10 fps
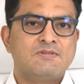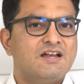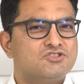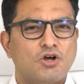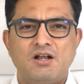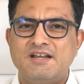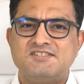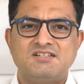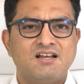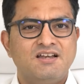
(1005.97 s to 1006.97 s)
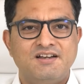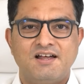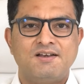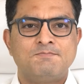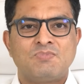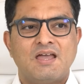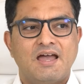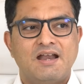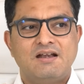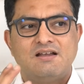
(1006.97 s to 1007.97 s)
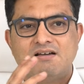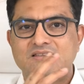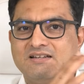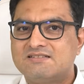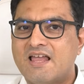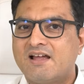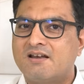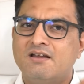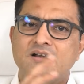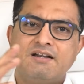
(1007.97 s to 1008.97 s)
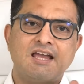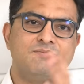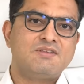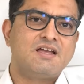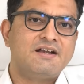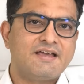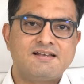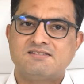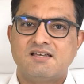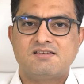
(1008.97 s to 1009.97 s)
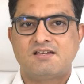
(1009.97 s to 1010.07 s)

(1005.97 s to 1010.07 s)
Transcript: it's all digitally done, and there is like real time they get access,